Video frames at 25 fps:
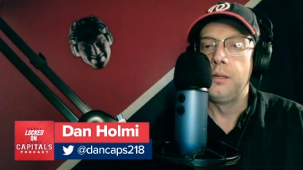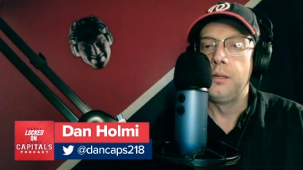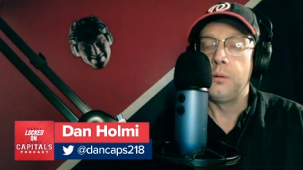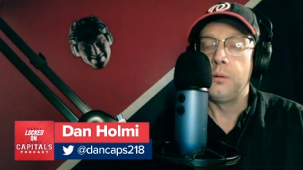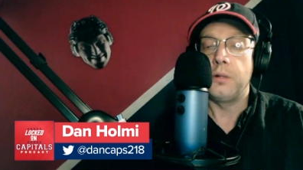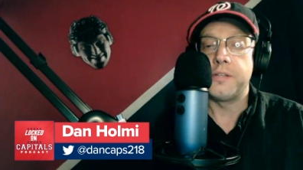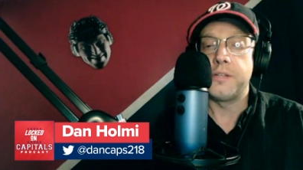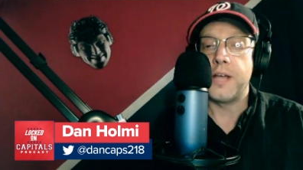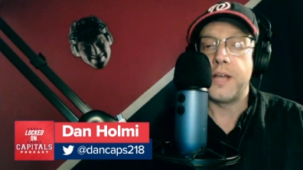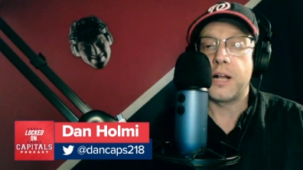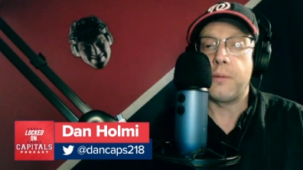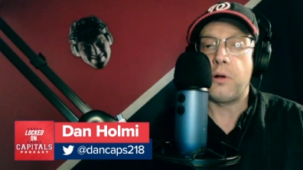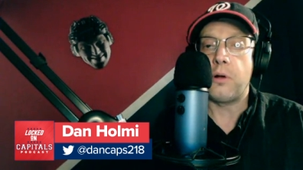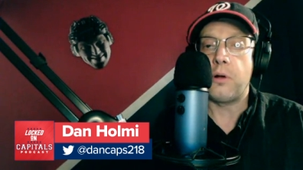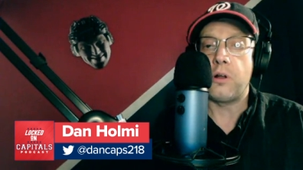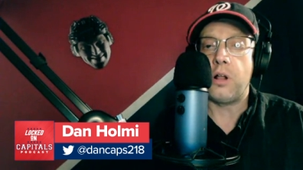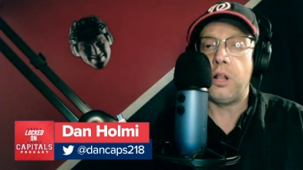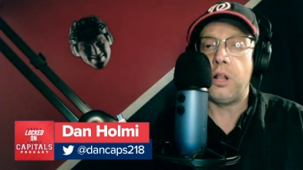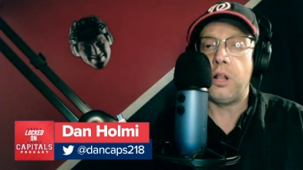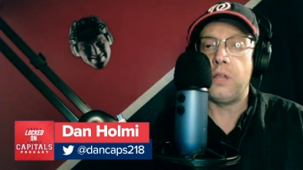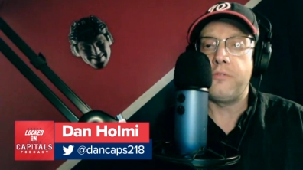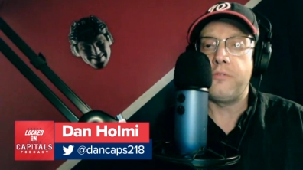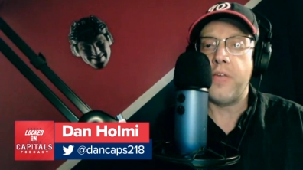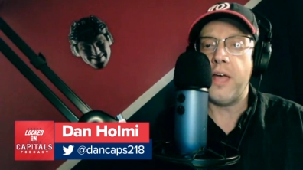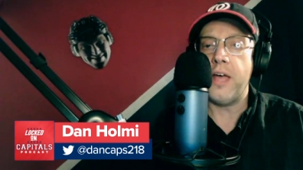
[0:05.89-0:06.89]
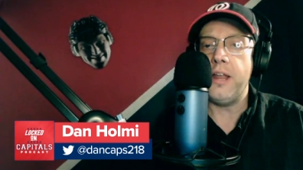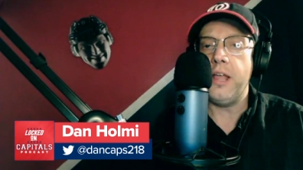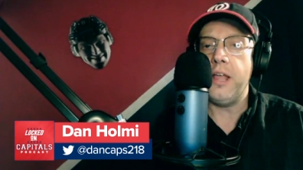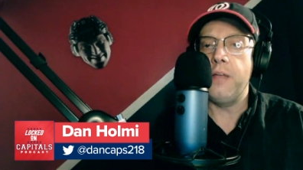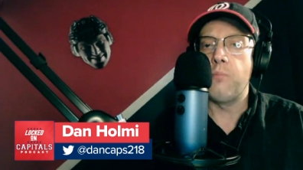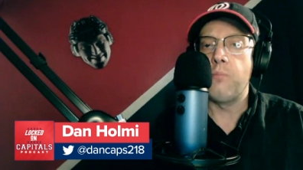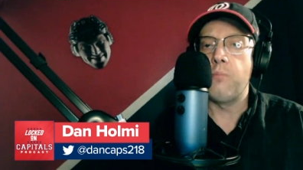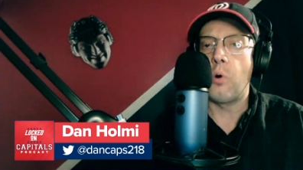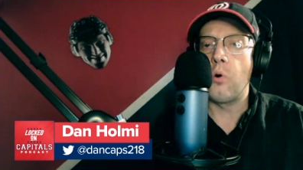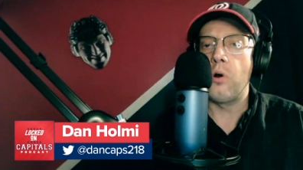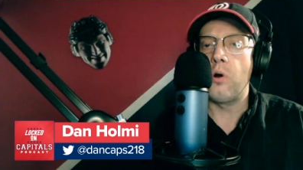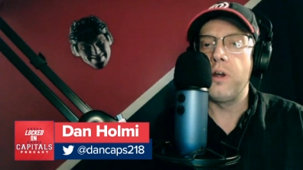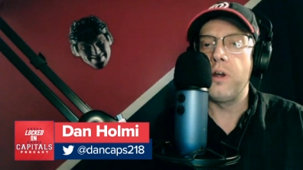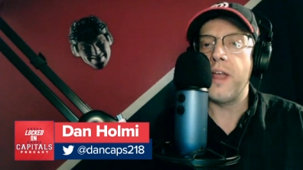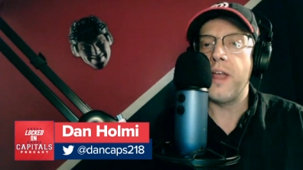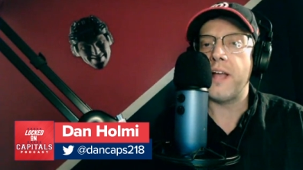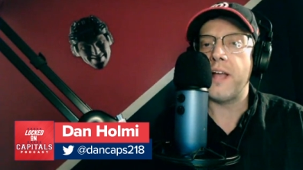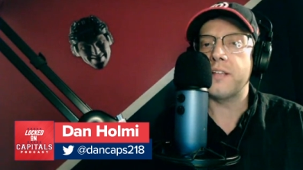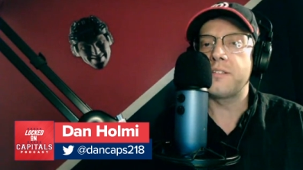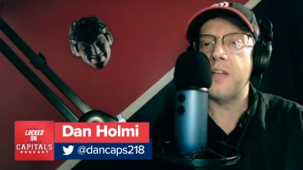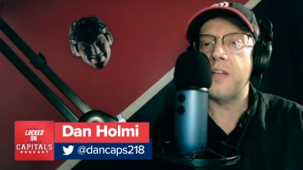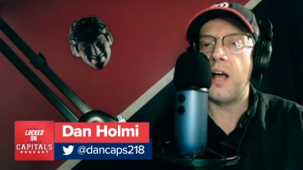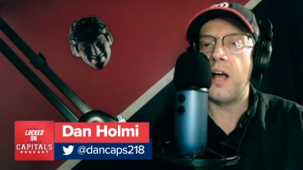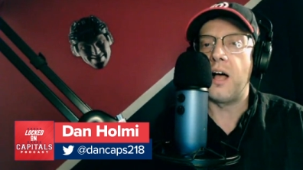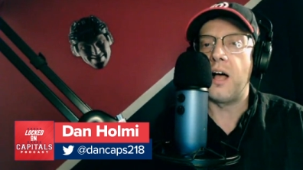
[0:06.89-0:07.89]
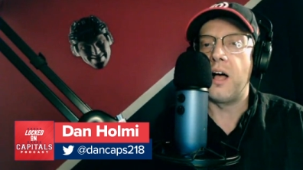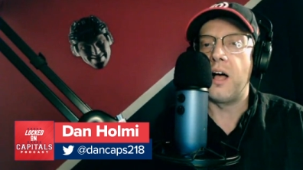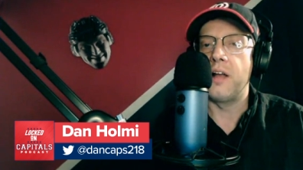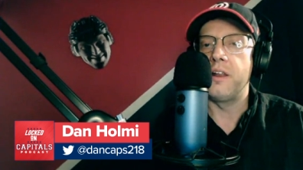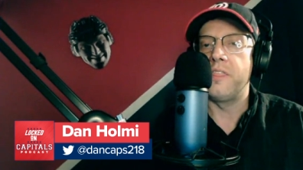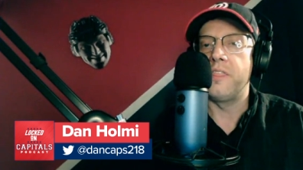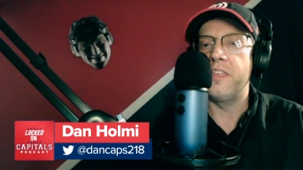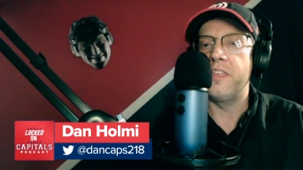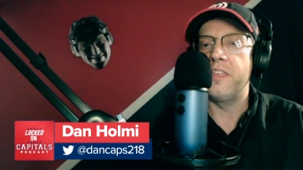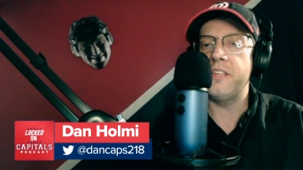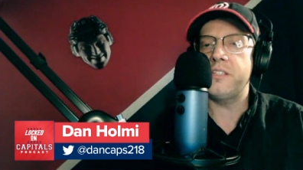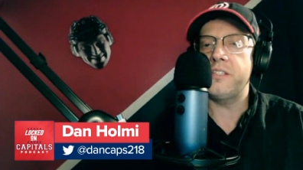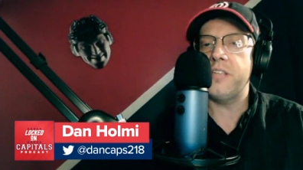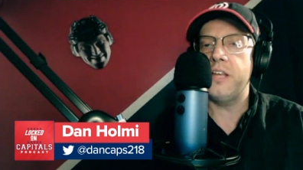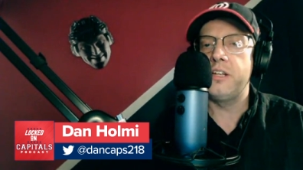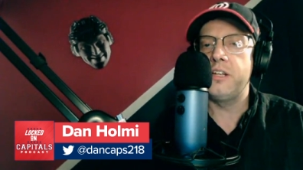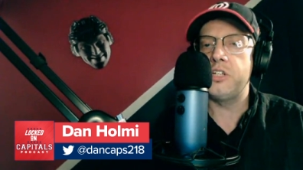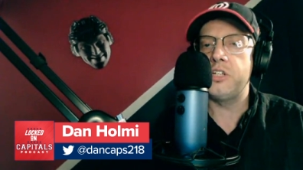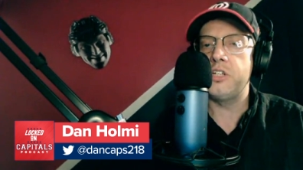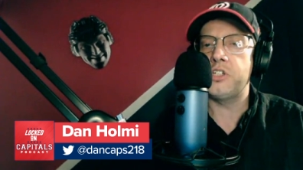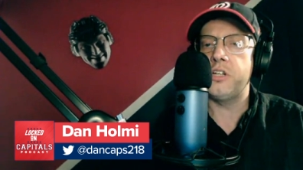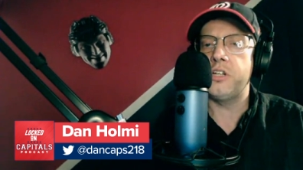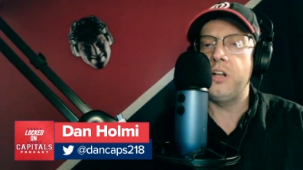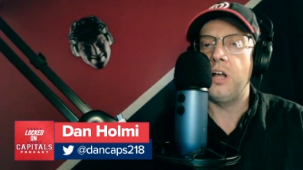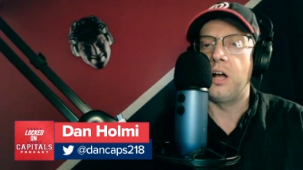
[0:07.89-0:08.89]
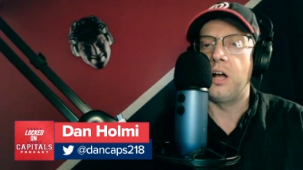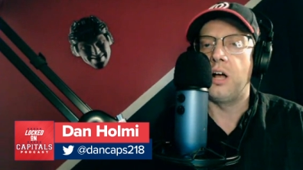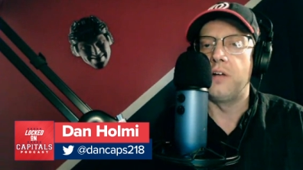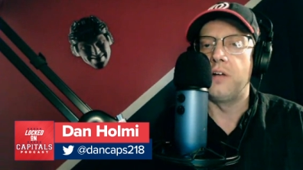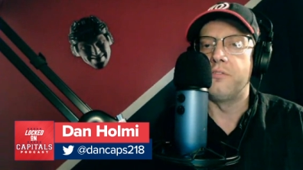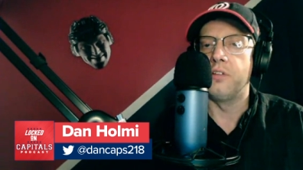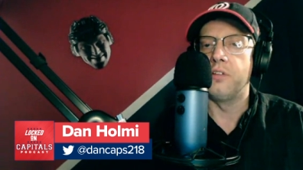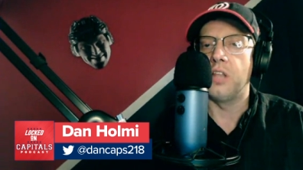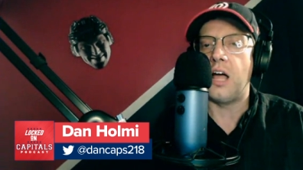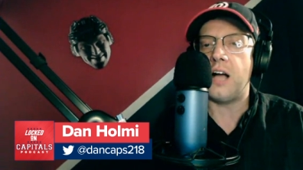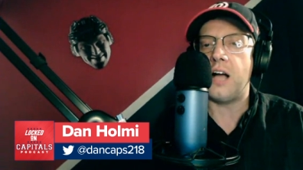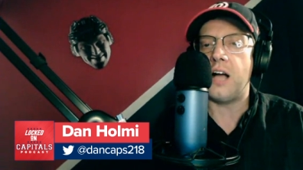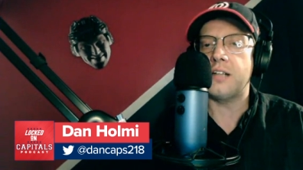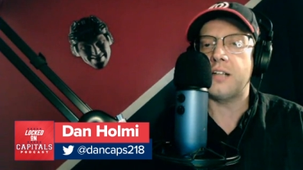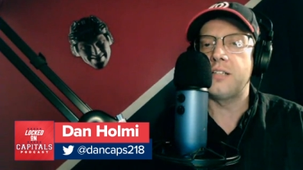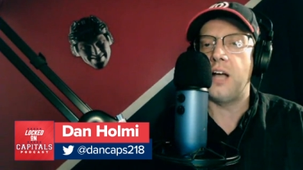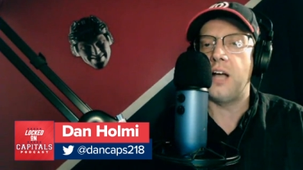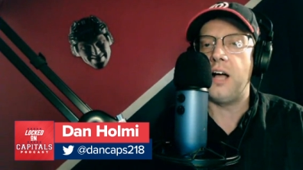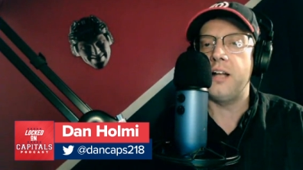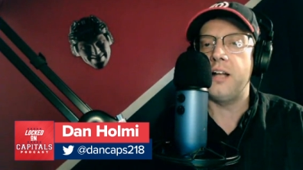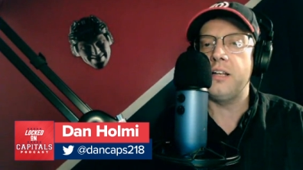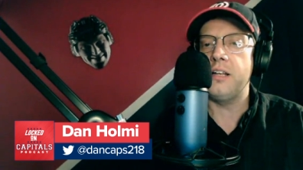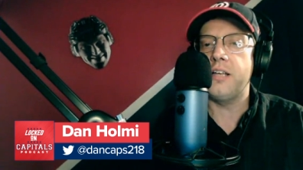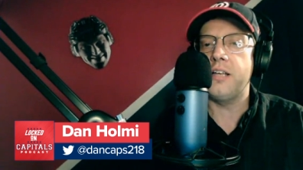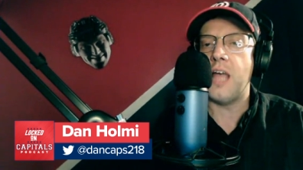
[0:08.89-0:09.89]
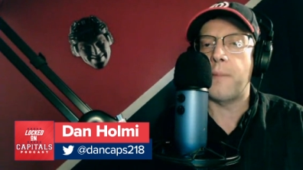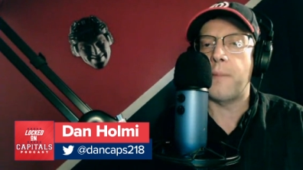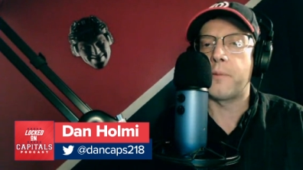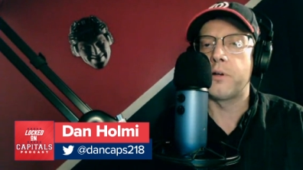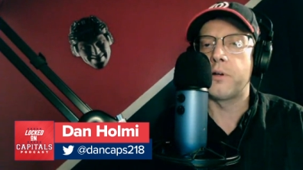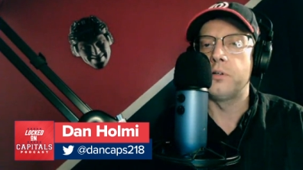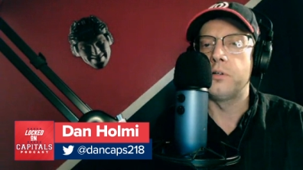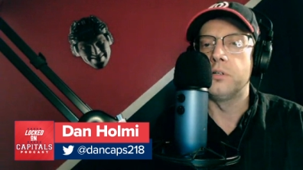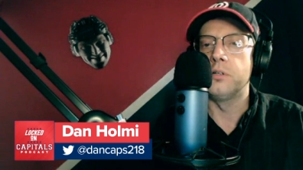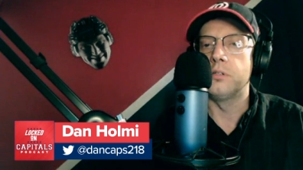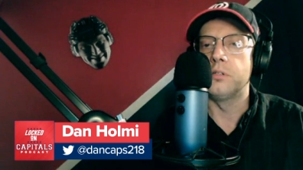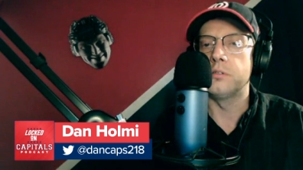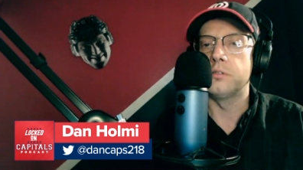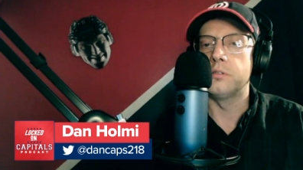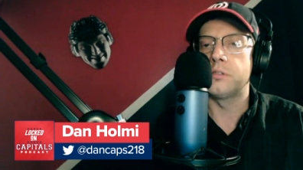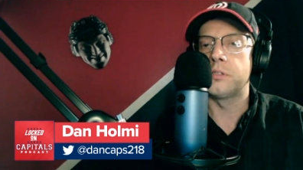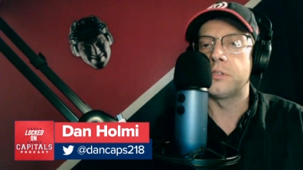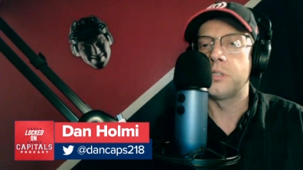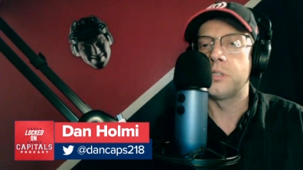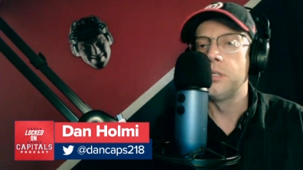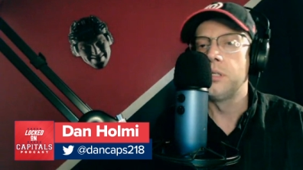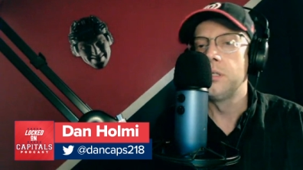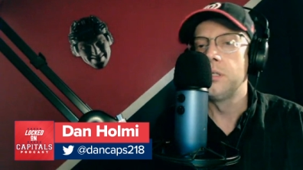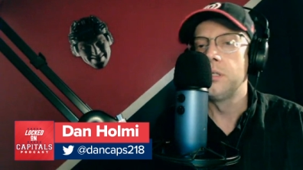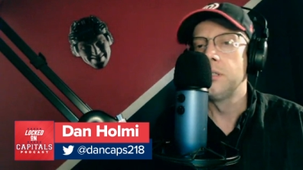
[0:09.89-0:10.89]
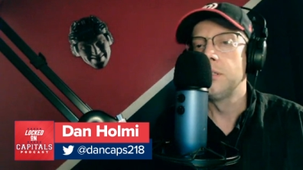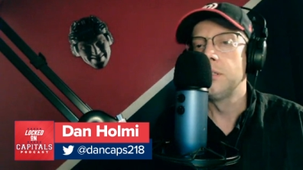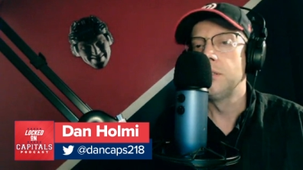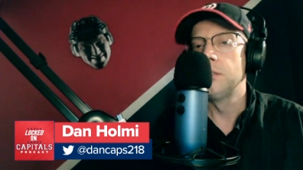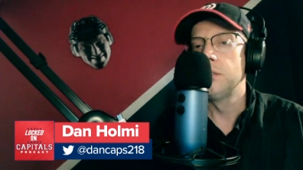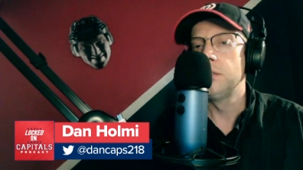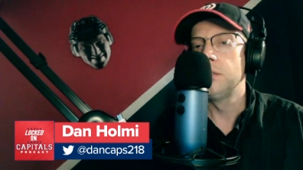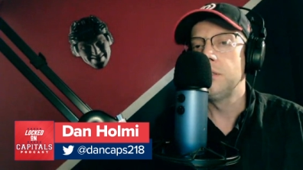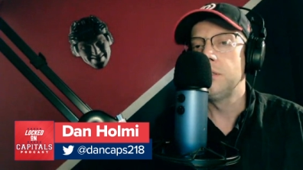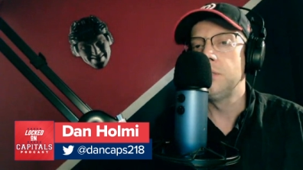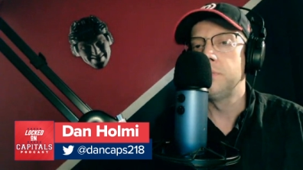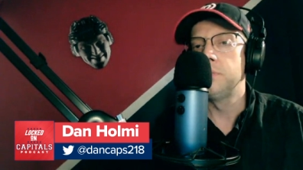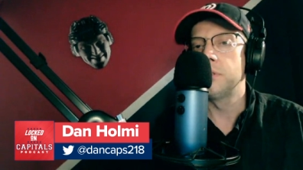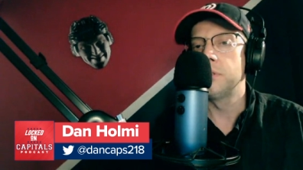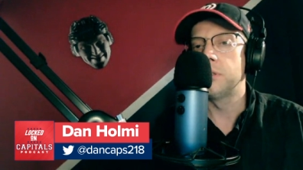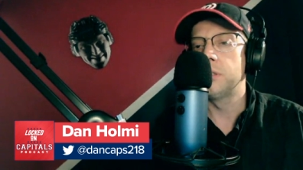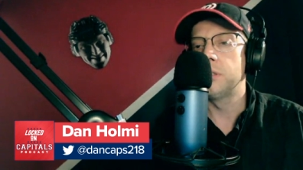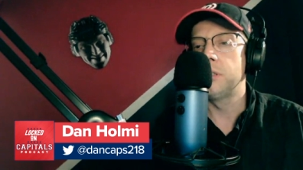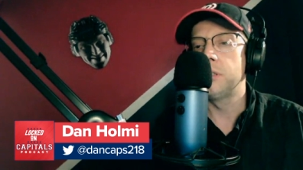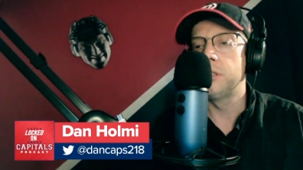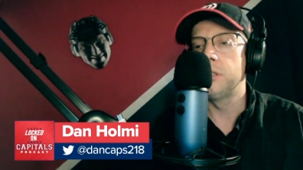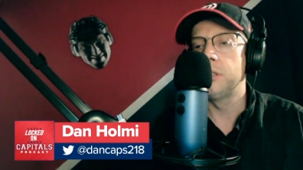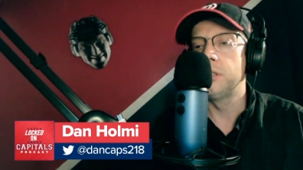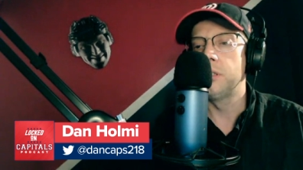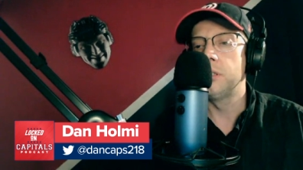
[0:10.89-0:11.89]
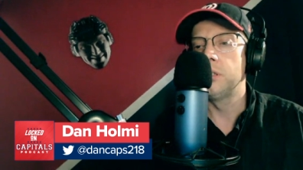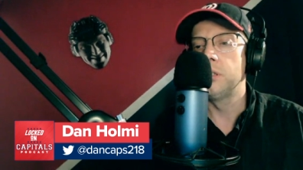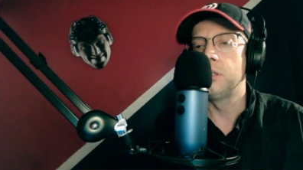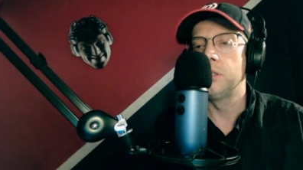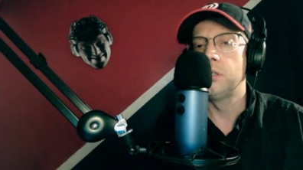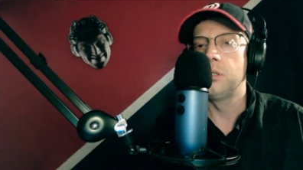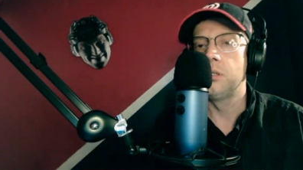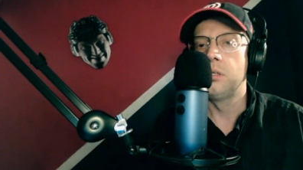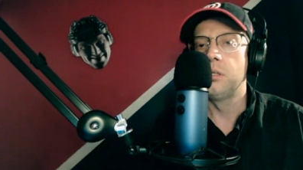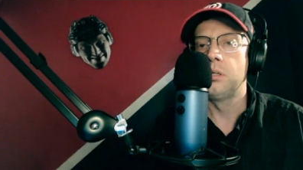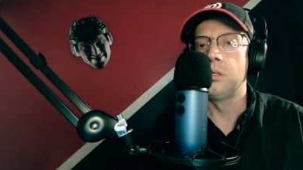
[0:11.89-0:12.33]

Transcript: We'll talk about all of that and more next on this edition of Locked On Capitals. Keep it right here.